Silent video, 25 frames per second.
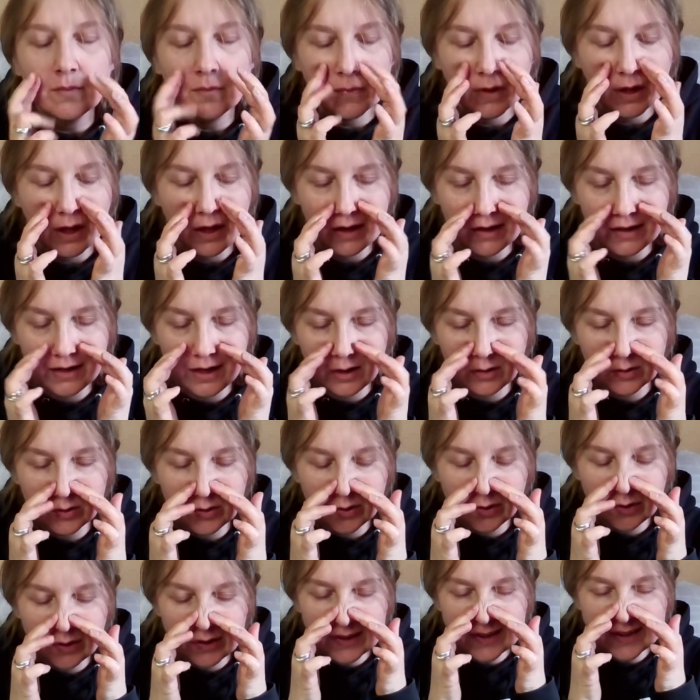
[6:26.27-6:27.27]
and now to
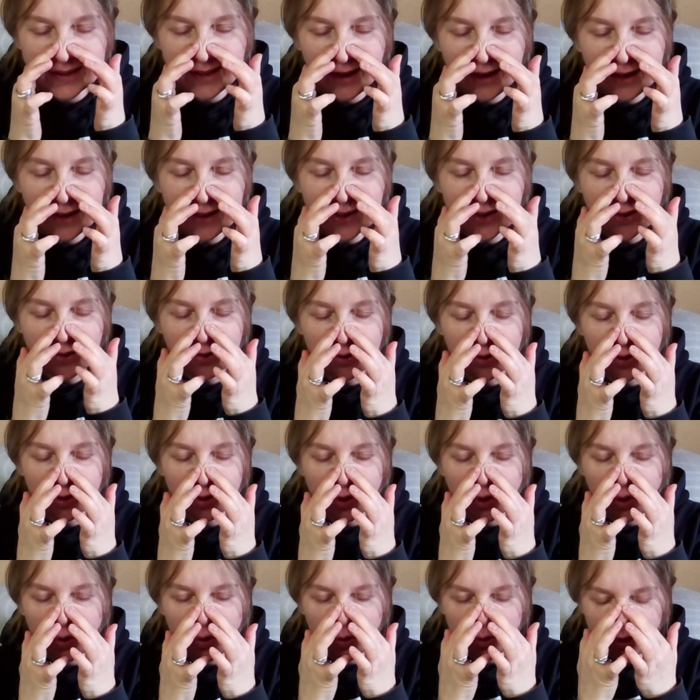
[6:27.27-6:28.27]
the sides of your
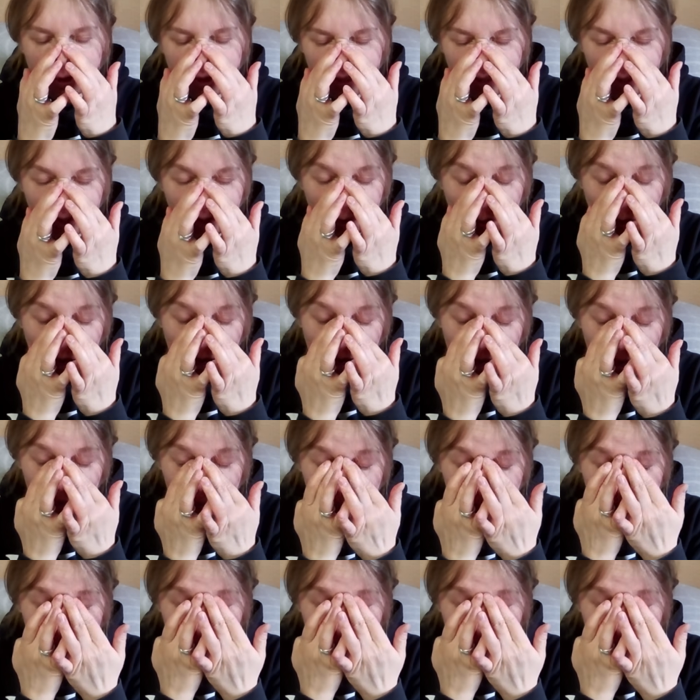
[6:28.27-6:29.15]
nose, and go up the